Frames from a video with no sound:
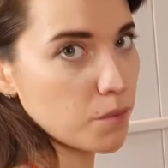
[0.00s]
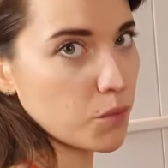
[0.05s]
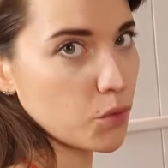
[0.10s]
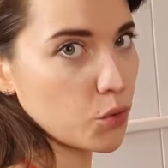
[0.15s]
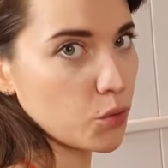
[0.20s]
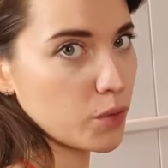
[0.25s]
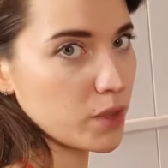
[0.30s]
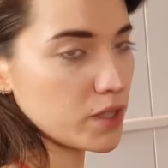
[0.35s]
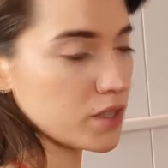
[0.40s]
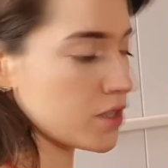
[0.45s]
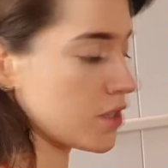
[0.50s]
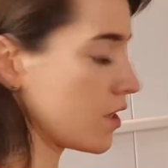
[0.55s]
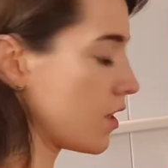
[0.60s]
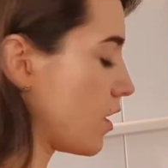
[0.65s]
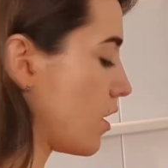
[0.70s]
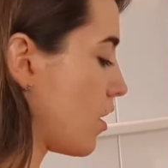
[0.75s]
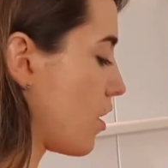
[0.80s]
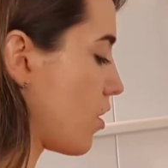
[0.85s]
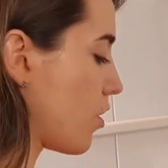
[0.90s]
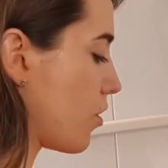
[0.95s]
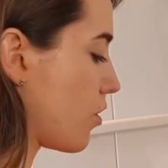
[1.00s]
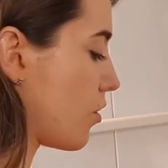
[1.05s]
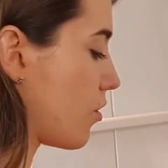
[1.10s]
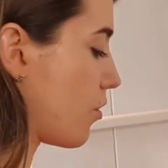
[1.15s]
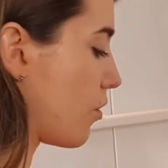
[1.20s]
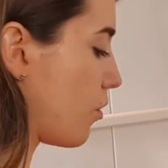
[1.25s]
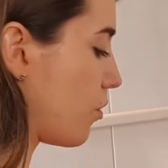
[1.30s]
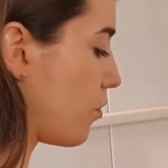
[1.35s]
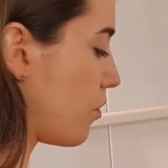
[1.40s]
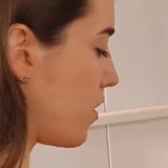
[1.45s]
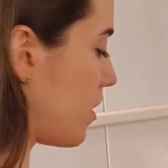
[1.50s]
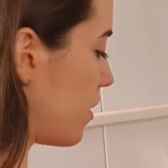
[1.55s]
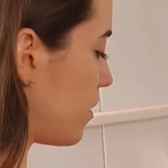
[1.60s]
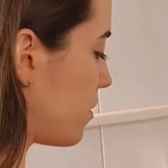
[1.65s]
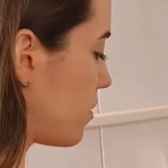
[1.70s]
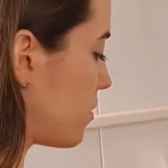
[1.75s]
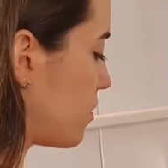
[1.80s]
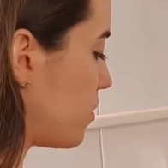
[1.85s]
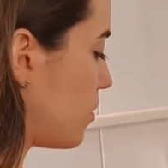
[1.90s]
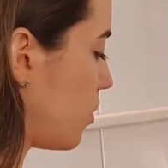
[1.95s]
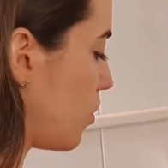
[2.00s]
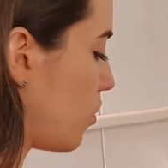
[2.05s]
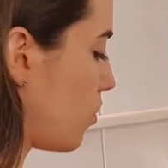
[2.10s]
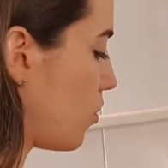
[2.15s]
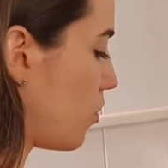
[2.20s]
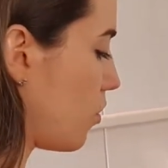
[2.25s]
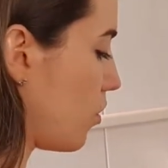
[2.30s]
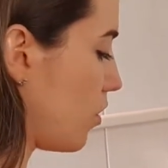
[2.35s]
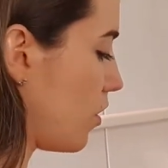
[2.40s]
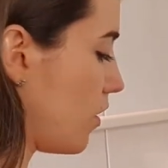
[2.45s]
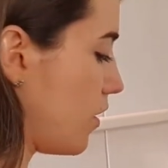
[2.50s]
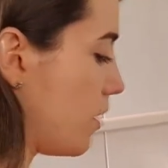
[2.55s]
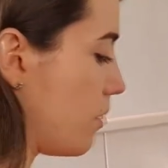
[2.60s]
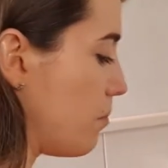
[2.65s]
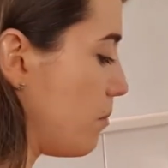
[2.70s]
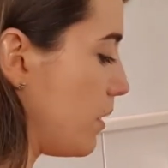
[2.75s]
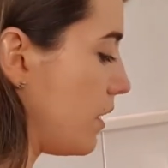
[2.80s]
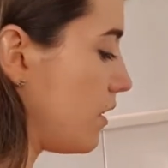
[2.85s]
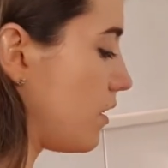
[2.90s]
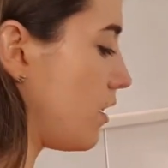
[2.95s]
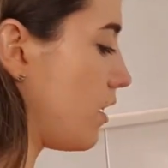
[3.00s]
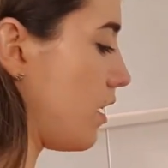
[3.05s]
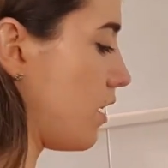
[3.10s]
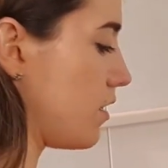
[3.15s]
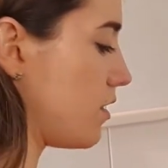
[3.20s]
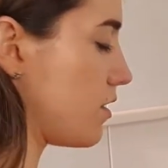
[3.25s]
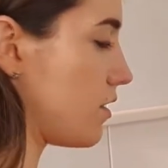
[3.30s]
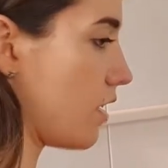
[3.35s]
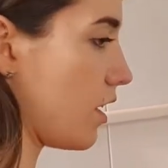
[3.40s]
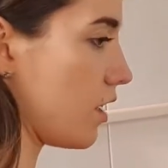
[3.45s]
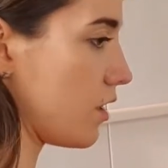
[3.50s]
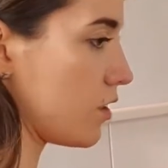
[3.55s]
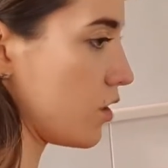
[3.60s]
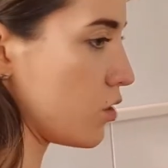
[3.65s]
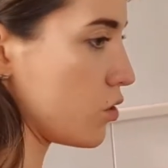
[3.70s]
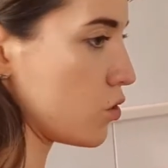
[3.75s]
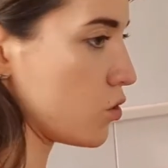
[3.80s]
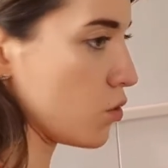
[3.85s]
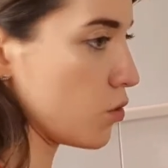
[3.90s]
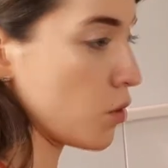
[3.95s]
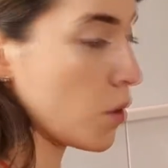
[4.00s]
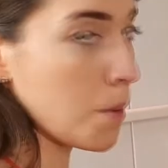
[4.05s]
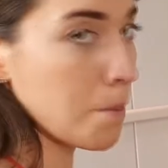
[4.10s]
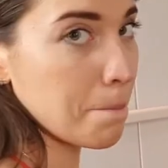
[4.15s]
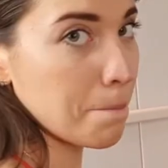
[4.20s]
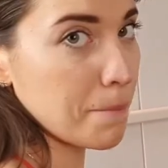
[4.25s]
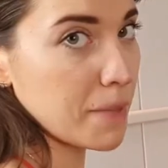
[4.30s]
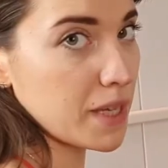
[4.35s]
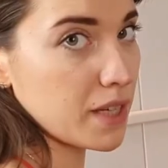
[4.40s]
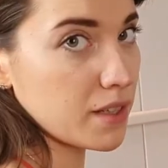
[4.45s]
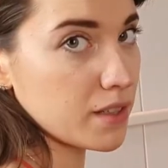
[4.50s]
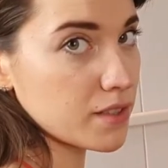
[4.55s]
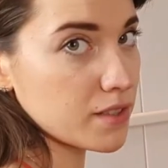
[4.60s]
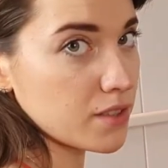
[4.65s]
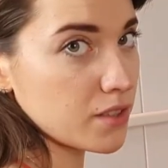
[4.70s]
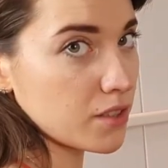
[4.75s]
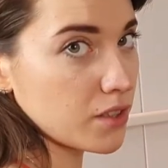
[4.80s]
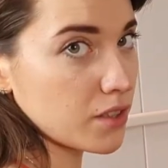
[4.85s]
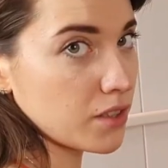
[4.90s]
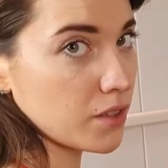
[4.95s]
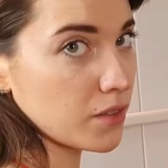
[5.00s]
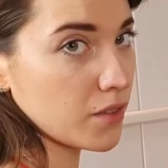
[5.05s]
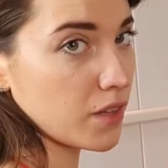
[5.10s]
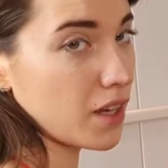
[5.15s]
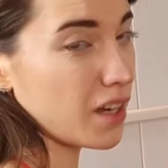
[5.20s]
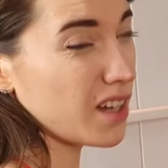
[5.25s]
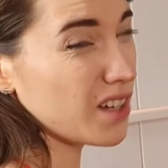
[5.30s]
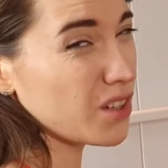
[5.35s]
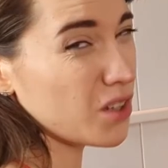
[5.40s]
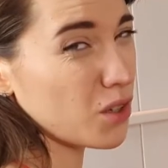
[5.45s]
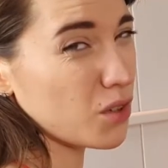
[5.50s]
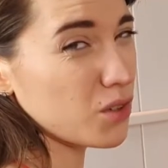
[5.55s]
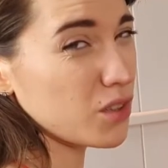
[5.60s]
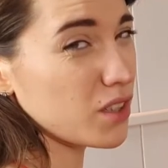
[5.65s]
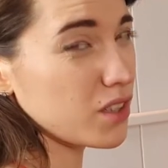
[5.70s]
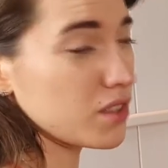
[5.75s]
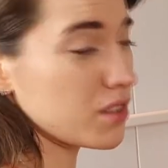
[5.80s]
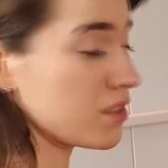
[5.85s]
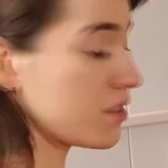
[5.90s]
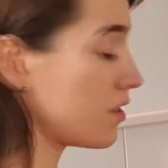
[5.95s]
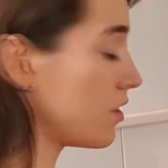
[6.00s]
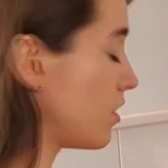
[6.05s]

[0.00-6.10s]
movement throw this dough in the middle and started to make a circle. I know that